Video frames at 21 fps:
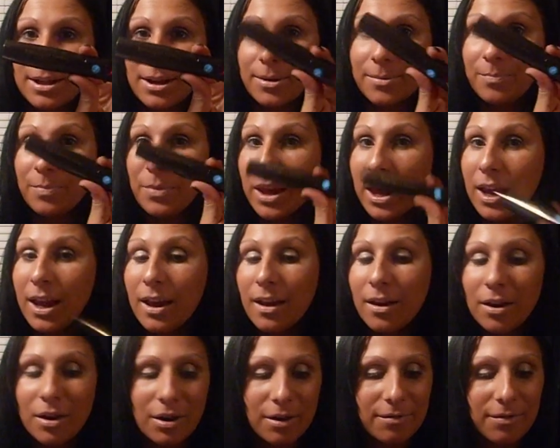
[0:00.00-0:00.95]
So
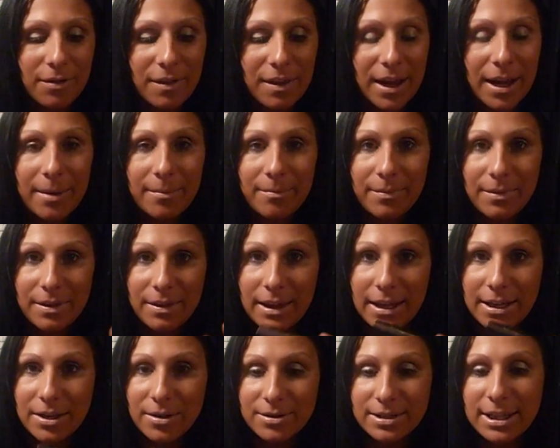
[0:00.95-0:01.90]
good for them.
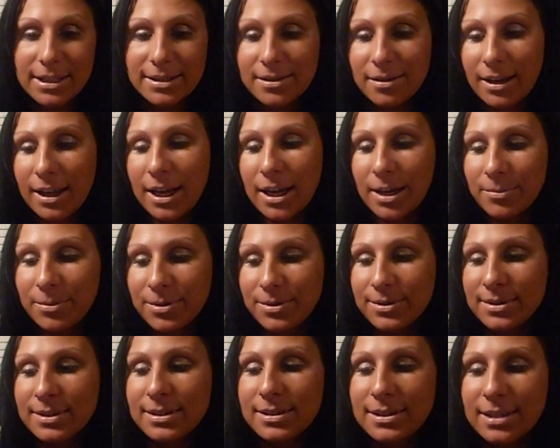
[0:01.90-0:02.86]
They don't test on
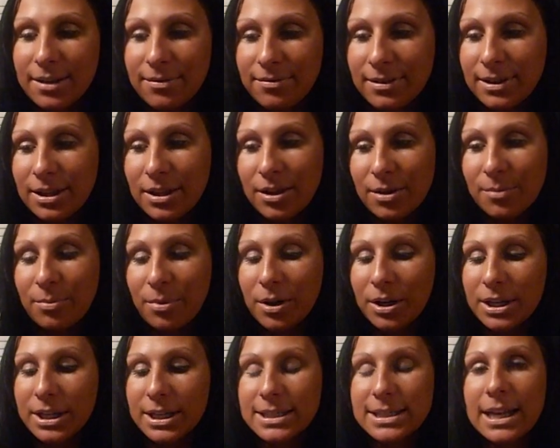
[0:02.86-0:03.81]
animals. Definitely a good
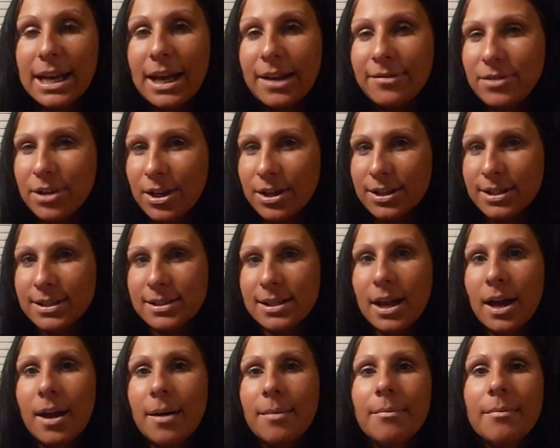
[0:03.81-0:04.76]
product. And I've
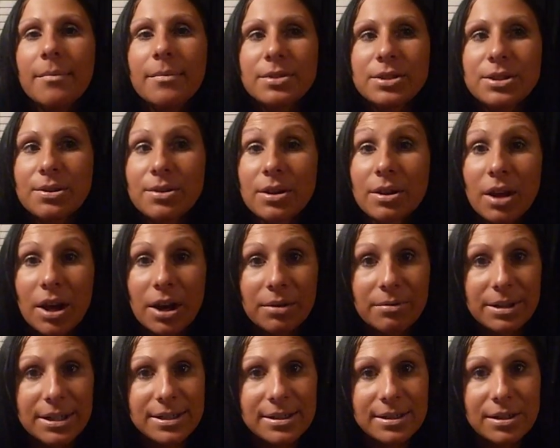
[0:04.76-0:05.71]
noticed, doing a
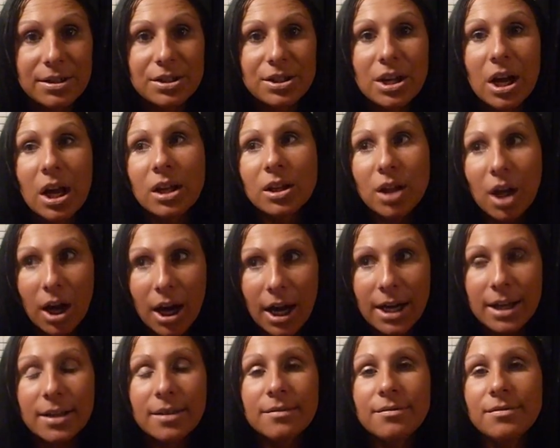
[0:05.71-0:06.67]
lot of research, a
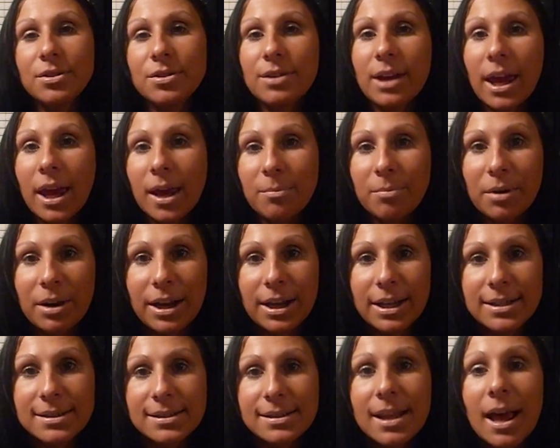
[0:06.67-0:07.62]
lot of UK
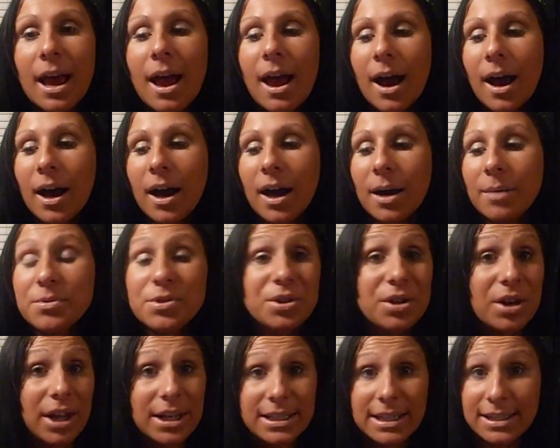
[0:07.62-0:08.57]
brands
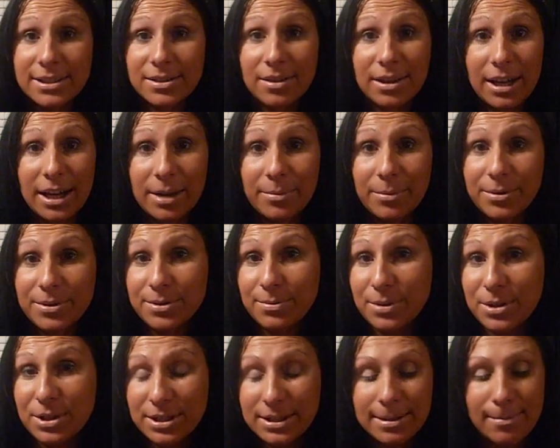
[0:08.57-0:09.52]
do not test on
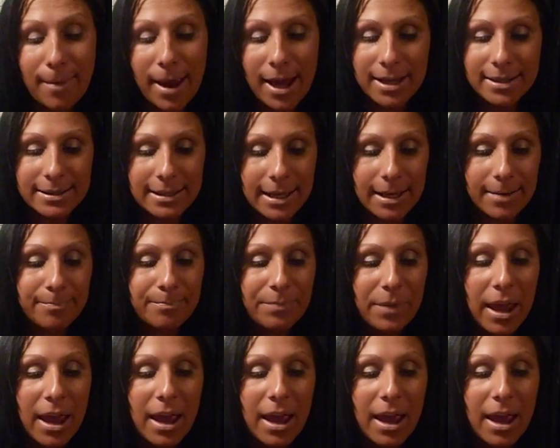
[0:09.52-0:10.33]
animals, which is amazing.